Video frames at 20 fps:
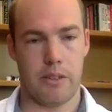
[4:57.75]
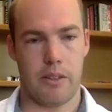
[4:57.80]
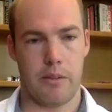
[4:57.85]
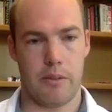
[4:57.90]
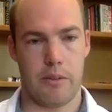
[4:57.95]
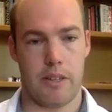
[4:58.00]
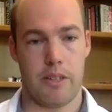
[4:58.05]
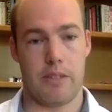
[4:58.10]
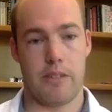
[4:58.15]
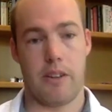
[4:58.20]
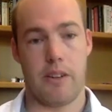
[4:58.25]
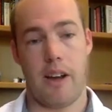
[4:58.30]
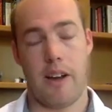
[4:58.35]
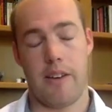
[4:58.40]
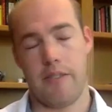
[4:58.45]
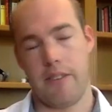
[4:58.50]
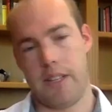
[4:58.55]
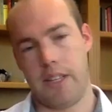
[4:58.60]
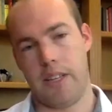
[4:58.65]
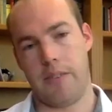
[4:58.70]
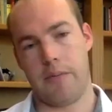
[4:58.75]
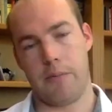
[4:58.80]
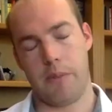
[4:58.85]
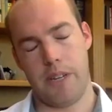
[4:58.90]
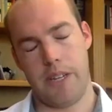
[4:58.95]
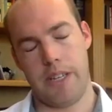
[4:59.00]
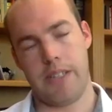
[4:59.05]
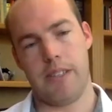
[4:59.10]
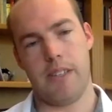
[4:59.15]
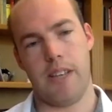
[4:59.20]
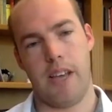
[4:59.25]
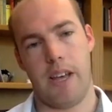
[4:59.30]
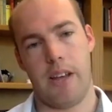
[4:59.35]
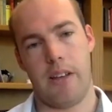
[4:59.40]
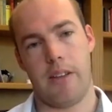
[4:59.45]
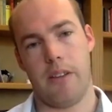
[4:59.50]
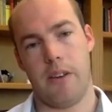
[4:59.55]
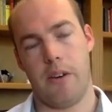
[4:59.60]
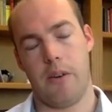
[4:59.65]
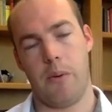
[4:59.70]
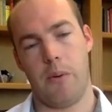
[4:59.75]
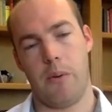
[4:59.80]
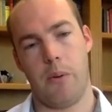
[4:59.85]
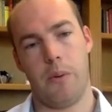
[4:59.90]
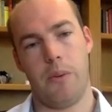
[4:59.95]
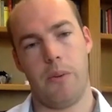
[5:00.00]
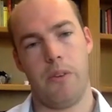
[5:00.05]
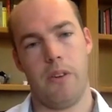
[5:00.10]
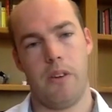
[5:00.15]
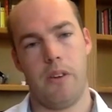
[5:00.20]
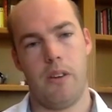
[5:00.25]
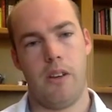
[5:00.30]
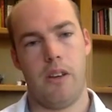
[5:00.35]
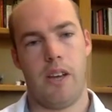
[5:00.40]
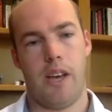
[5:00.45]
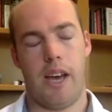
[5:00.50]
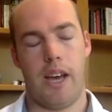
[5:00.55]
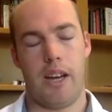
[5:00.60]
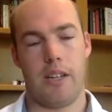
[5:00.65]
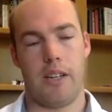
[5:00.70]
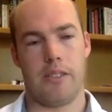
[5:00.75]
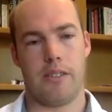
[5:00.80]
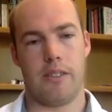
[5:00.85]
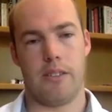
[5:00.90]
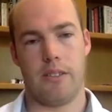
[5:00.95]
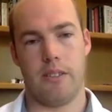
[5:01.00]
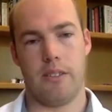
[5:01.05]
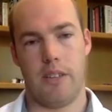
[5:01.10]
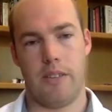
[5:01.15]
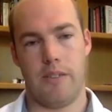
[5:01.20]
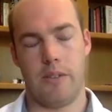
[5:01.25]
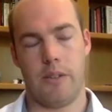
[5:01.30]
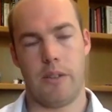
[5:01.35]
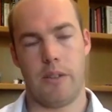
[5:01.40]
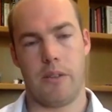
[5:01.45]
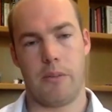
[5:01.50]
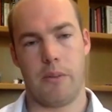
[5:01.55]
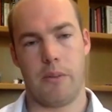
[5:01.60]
the thruster off and then reset the hold at a certain level of